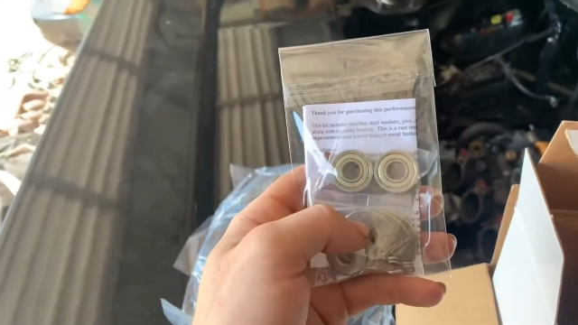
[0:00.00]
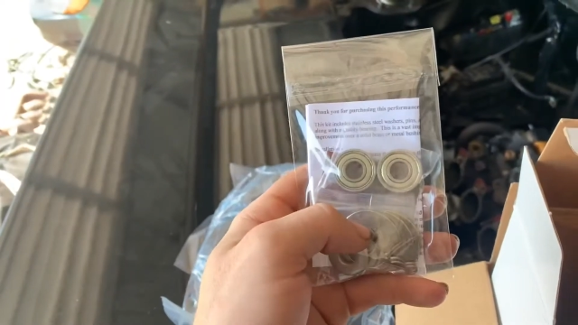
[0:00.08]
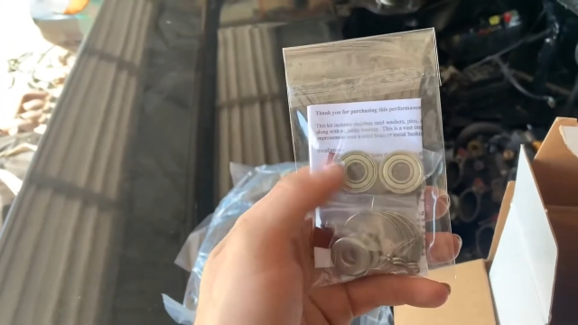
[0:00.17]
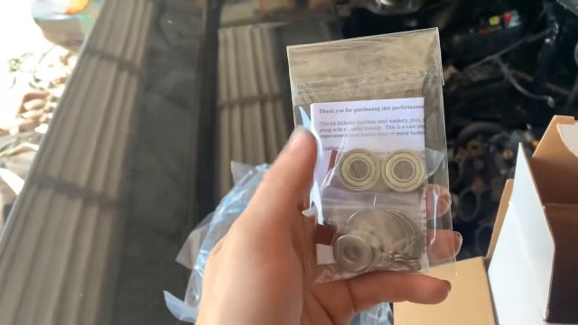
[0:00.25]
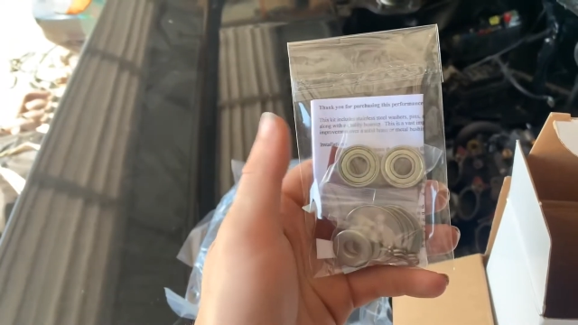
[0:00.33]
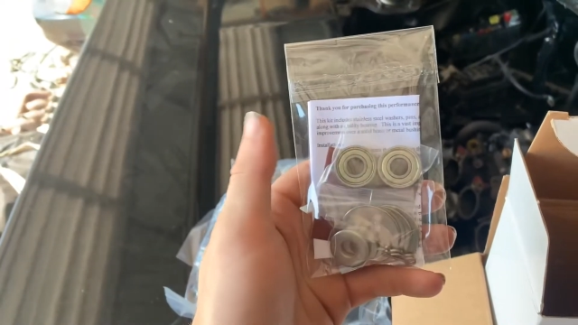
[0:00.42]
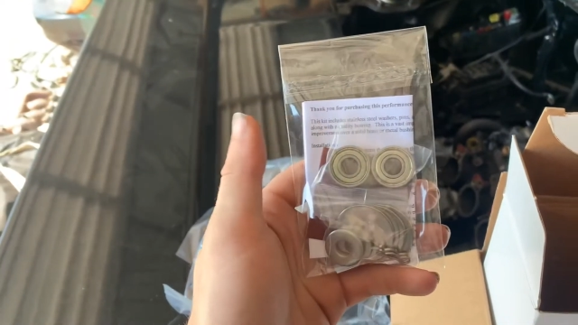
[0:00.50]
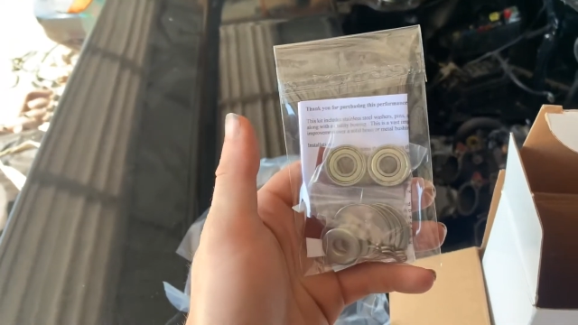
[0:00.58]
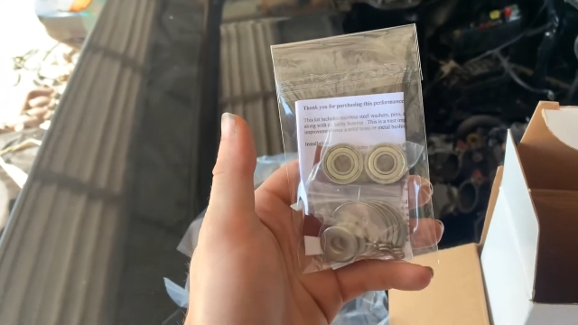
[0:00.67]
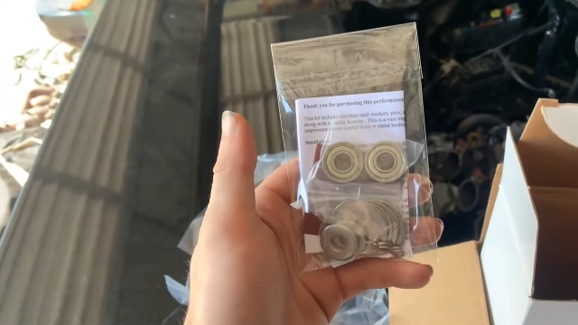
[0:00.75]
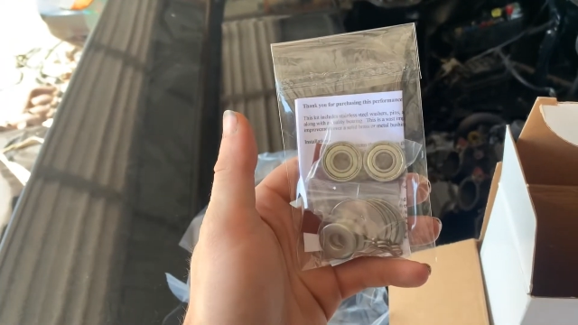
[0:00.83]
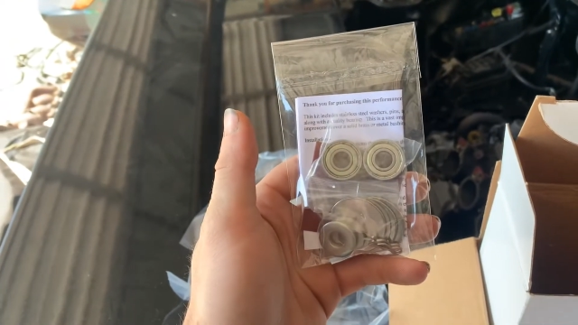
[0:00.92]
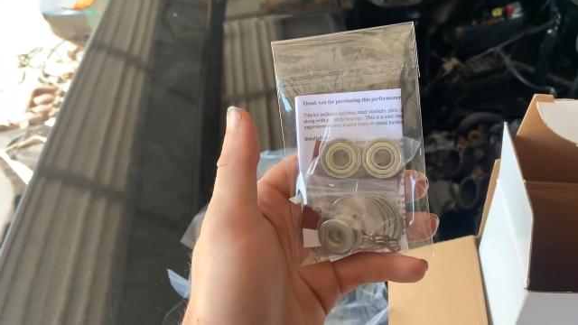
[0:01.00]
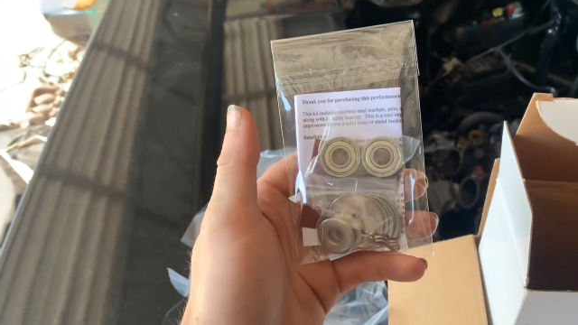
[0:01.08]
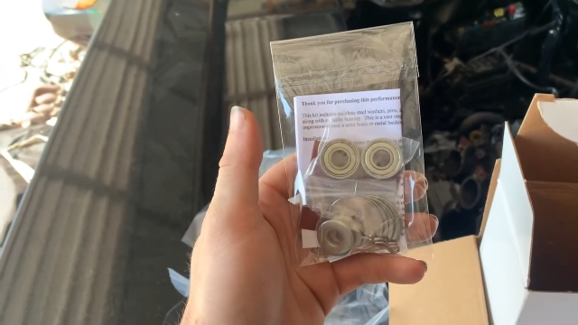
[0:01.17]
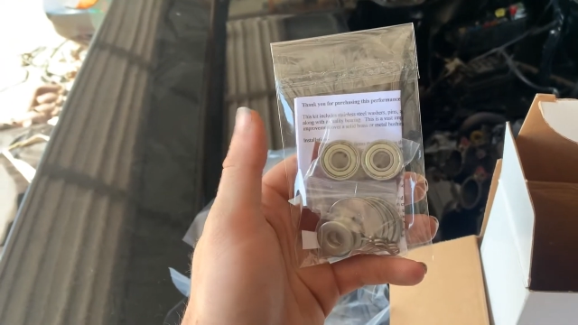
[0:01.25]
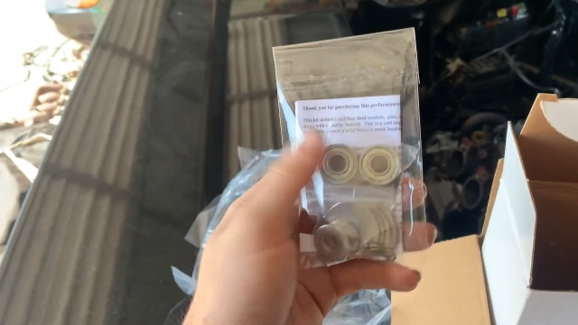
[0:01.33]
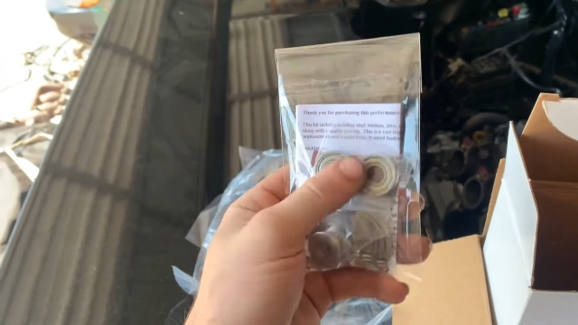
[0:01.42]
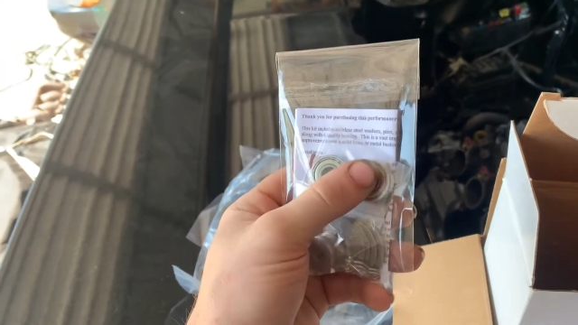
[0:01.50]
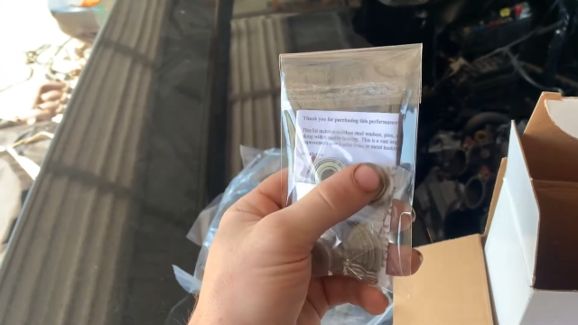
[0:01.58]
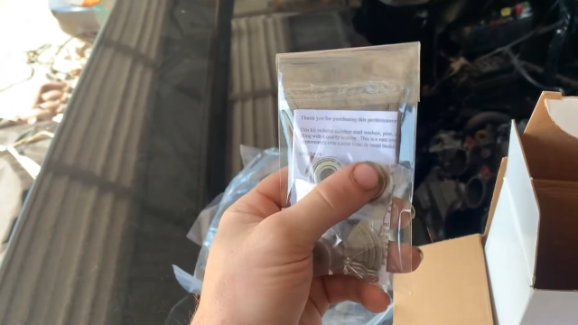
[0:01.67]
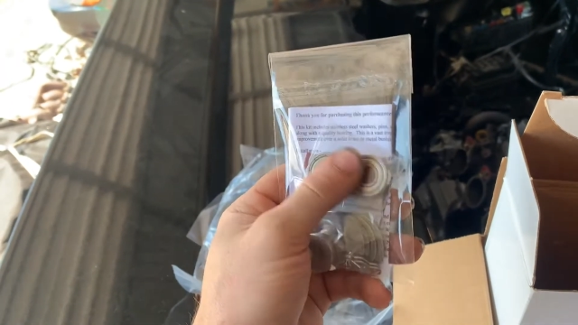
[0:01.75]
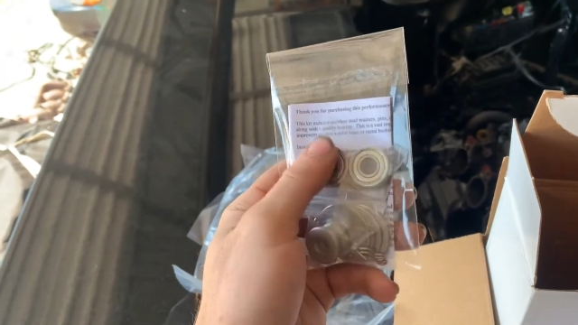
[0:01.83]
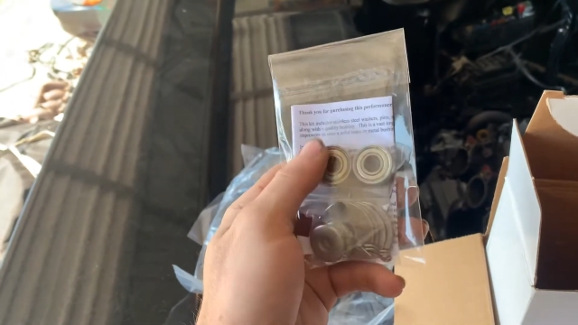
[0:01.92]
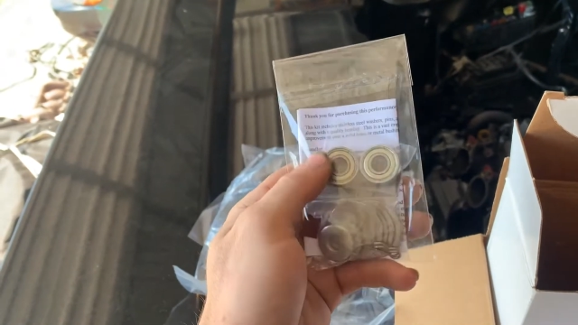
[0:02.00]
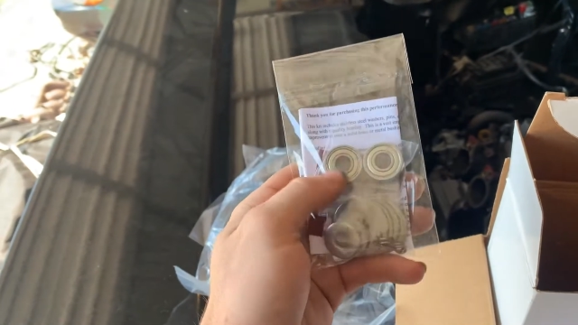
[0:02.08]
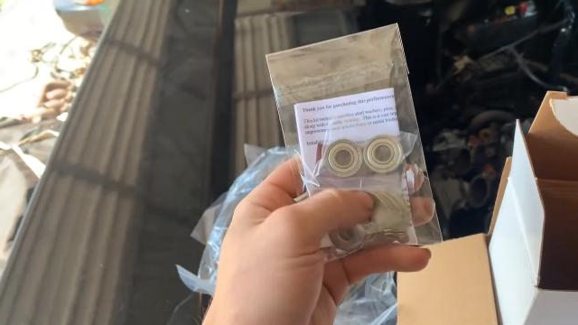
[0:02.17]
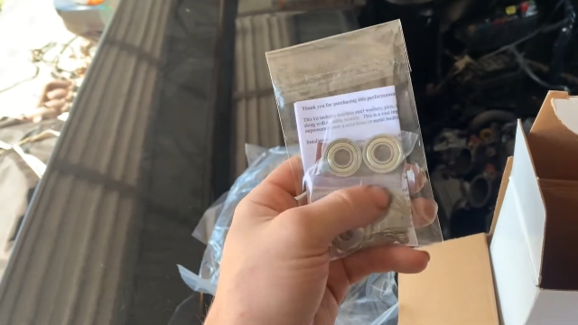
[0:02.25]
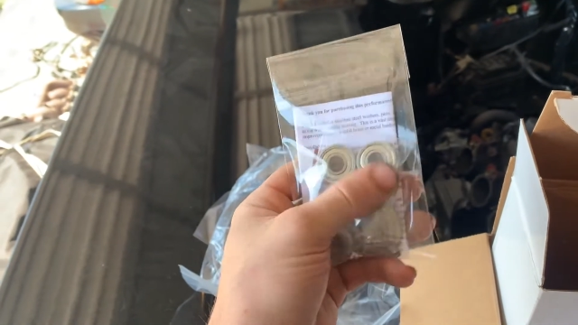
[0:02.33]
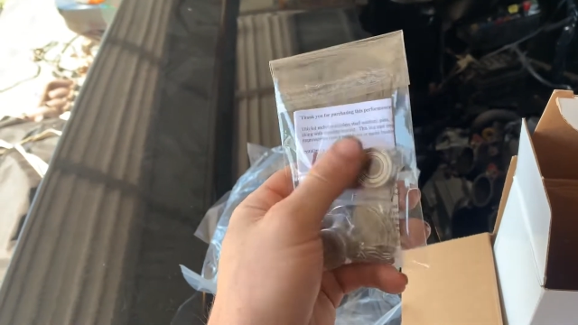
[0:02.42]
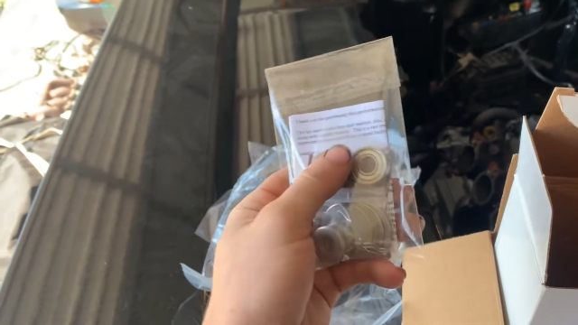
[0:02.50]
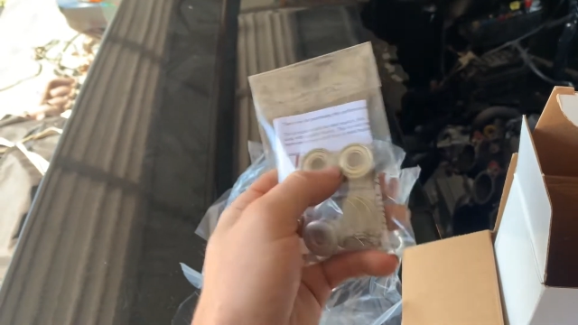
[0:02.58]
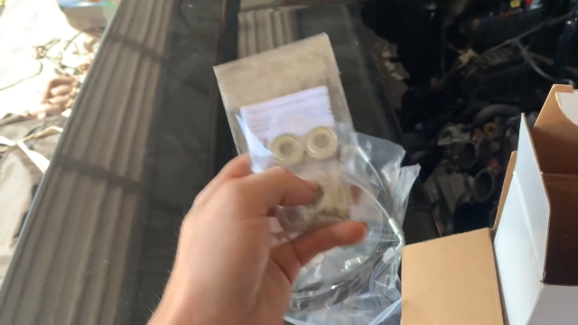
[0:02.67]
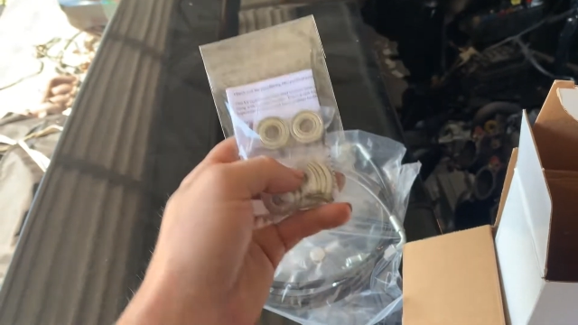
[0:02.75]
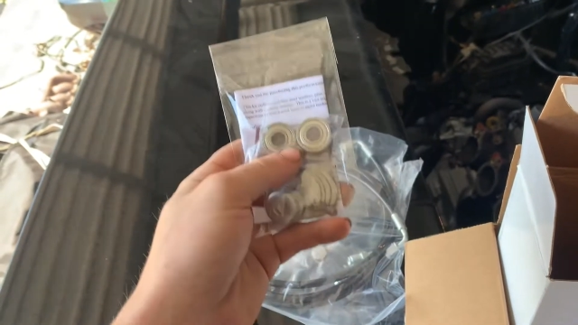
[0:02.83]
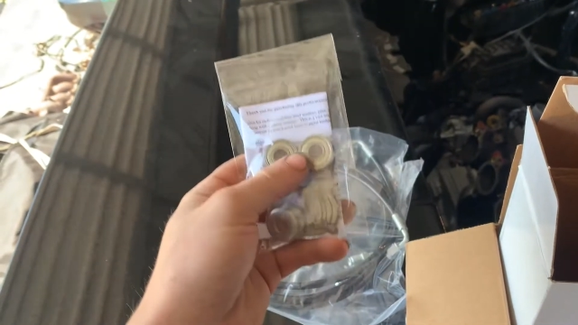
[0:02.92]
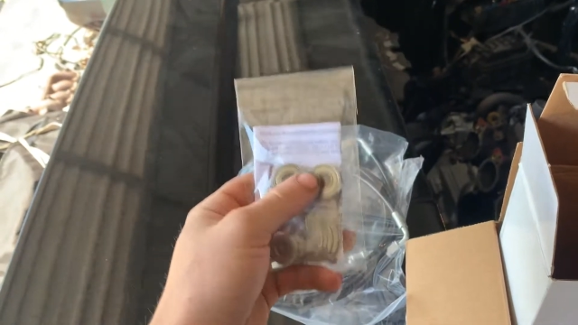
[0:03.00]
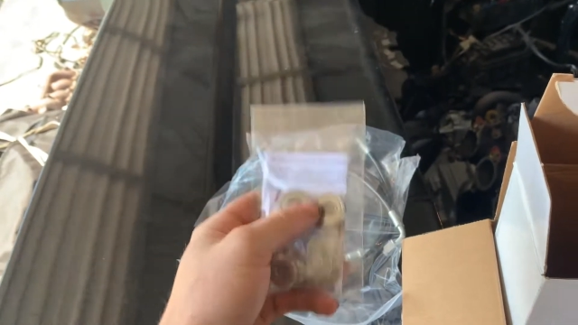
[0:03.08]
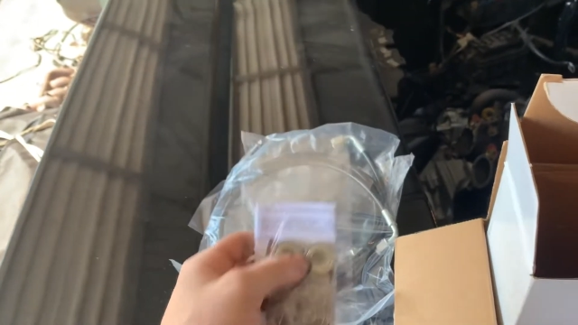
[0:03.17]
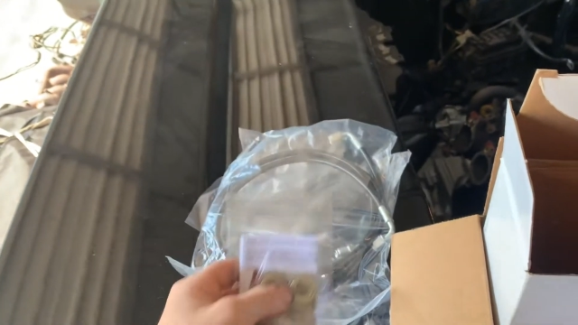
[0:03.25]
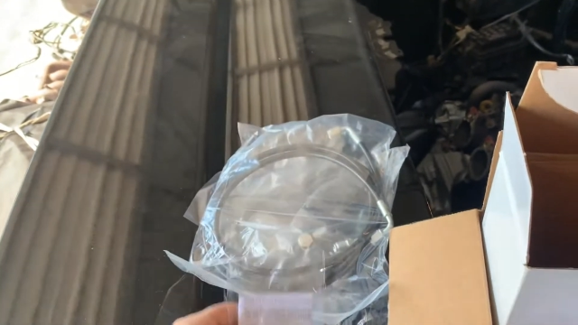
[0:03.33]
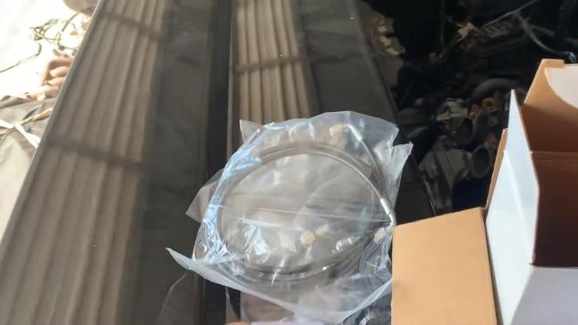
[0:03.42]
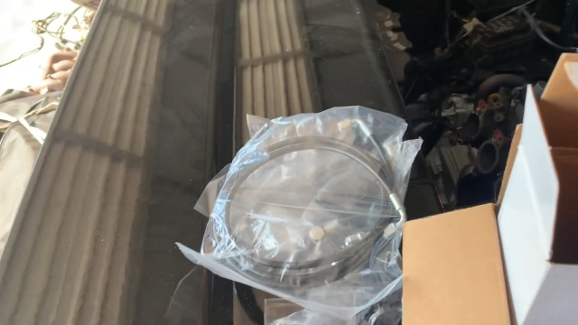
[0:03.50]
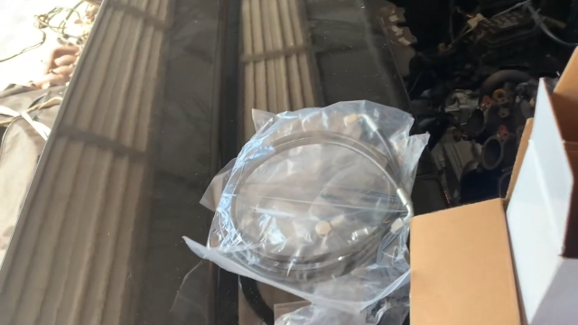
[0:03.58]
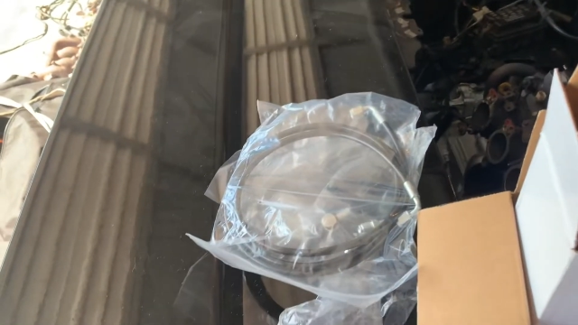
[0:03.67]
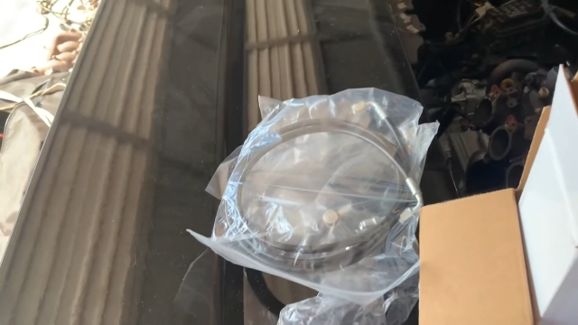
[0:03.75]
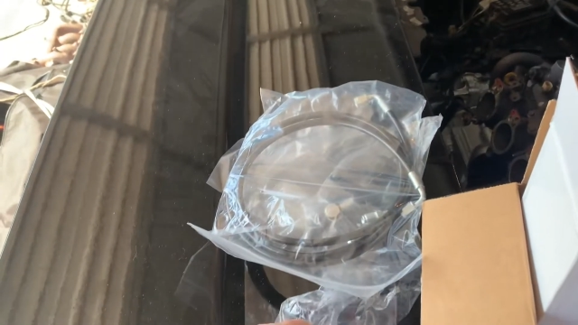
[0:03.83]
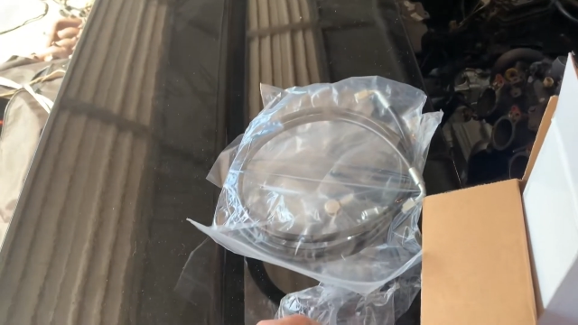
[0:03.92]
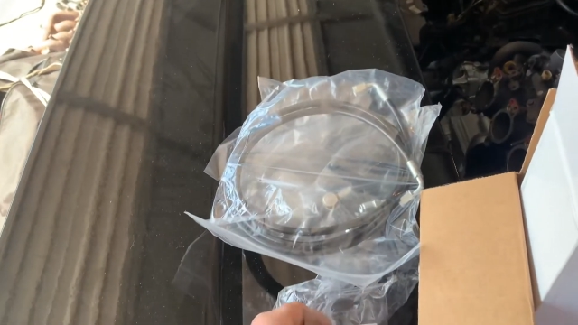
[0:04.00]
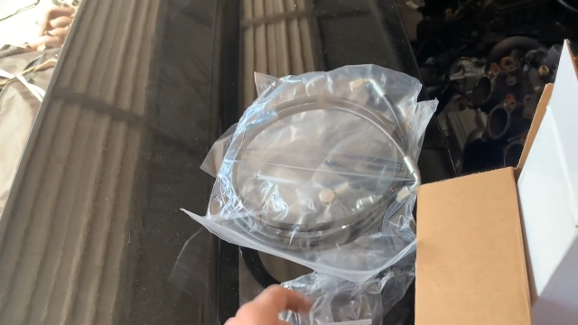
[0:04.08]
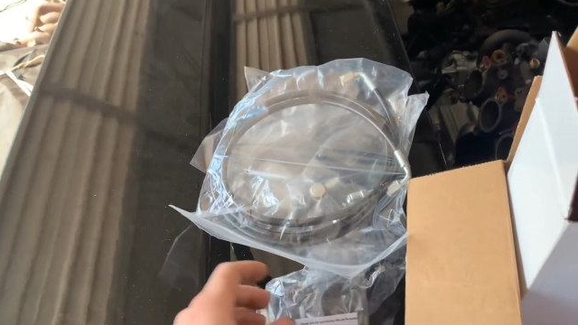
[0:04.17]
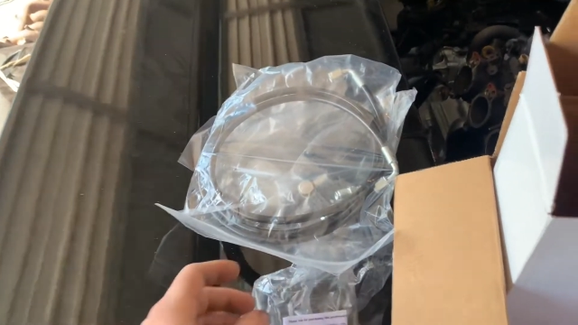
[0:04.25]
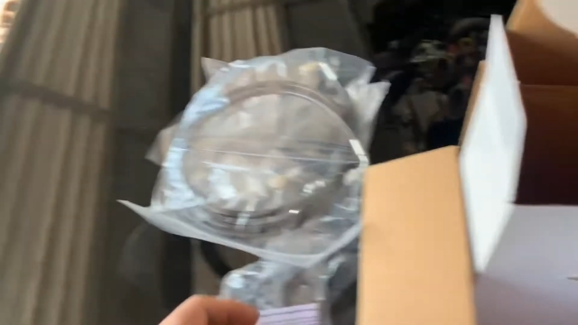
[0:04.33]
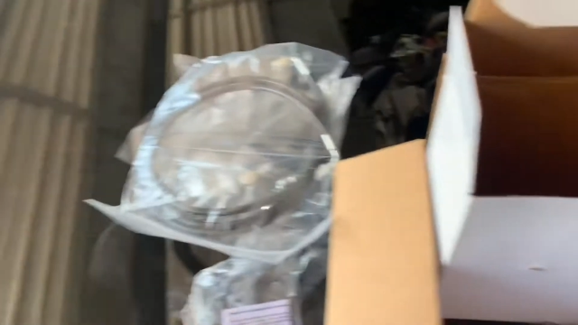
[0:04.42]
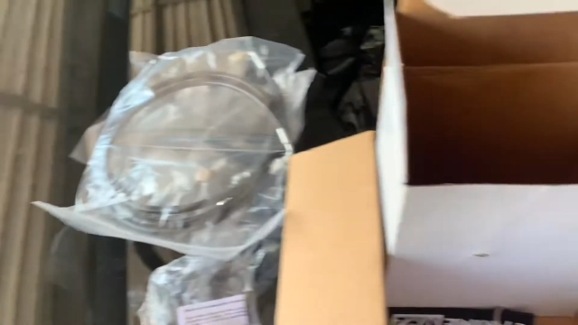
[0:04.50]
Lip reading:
[unreadable: no face in view]